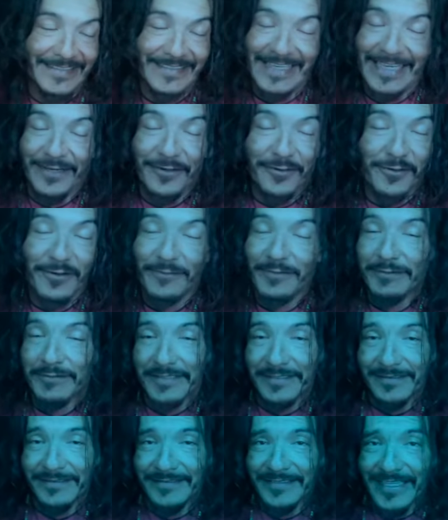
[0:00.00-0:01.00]
I don't know if it
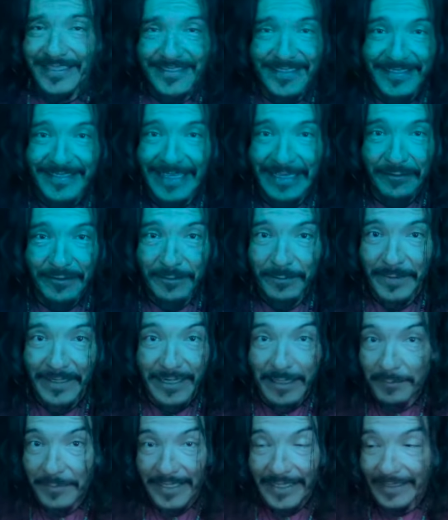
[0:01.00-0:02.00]
was necessary, but
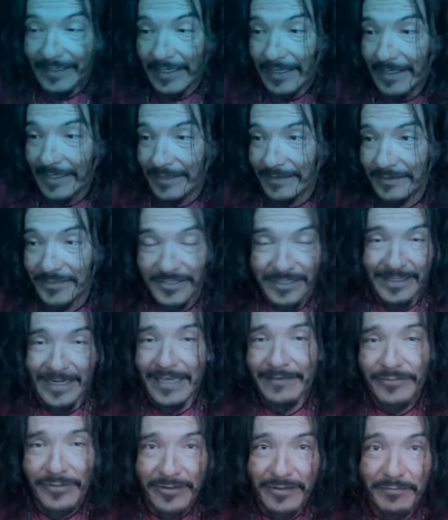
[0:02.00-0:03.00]
I'm like, shit,
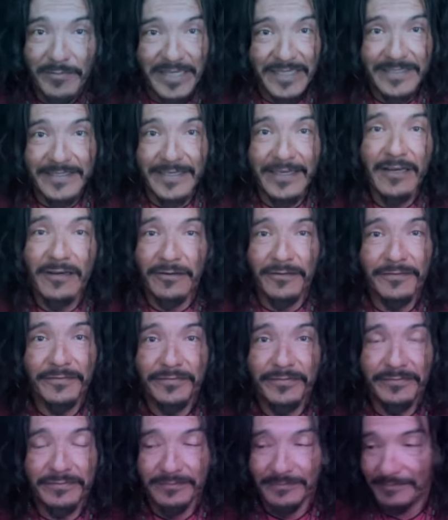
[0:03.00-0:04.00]
I've hurt
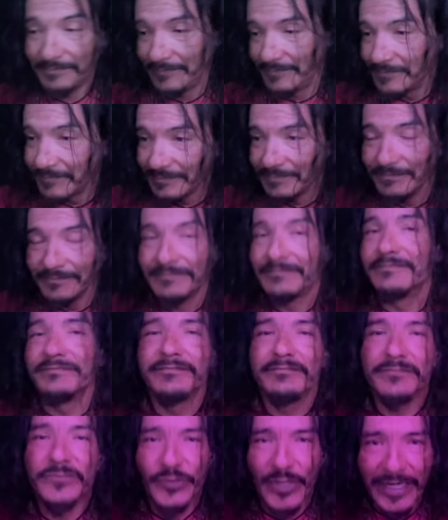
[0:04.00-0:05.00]
myself
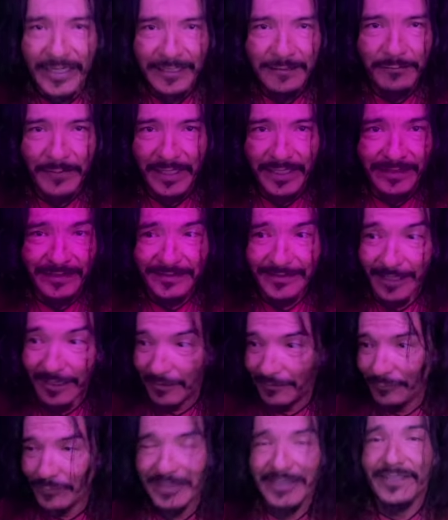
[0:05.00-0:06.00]
training
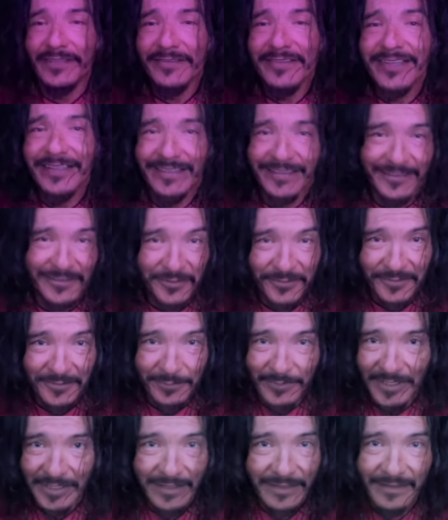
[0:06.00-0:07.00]
myself. What are you gonna do to
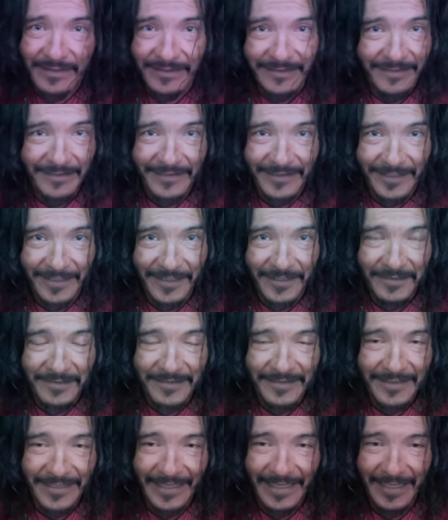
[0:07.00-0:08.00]
me?
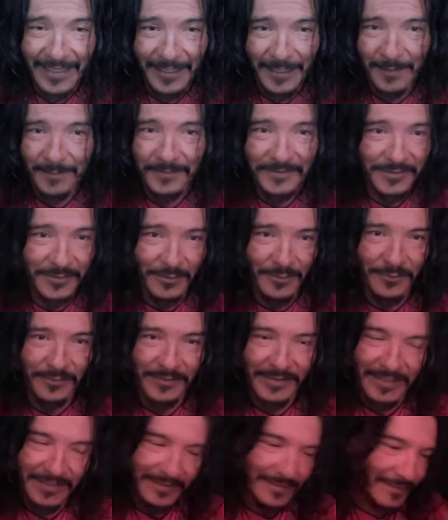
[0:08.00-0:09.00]
So
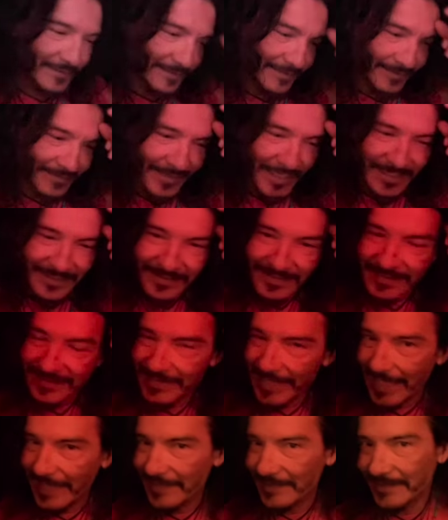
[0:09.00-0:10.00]
that's the
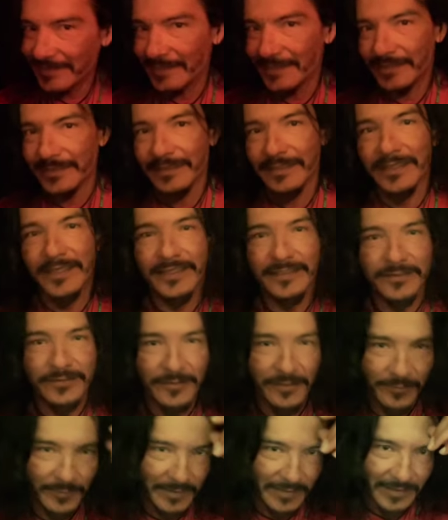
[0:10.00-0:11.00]
stance I
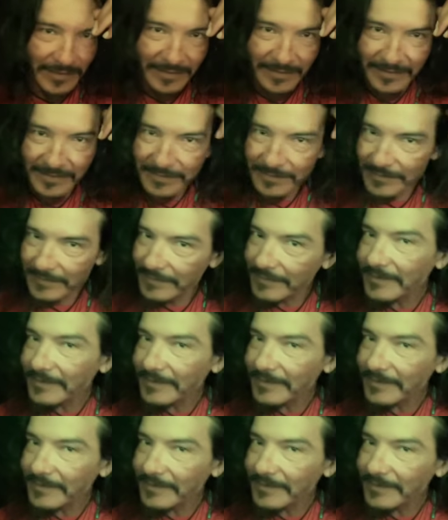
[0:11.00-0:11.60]
took with this